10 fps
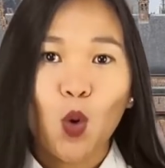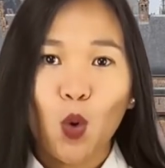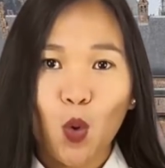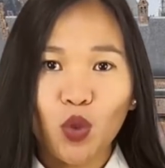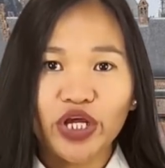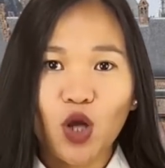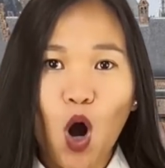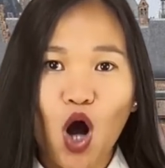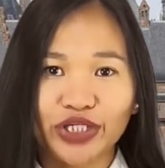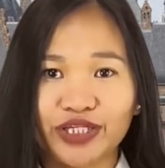All I
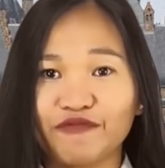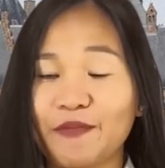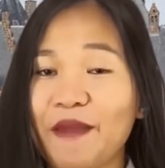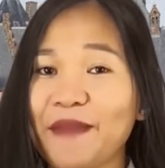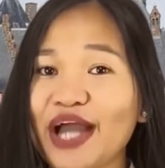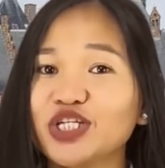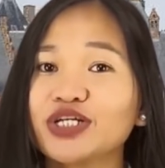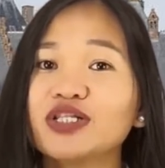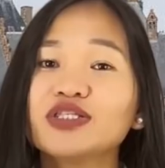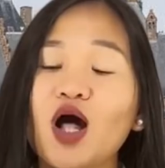ask for my
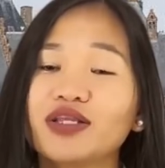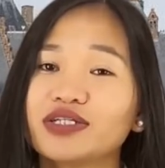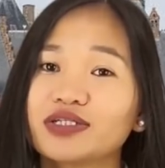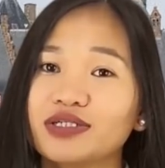magical knowledge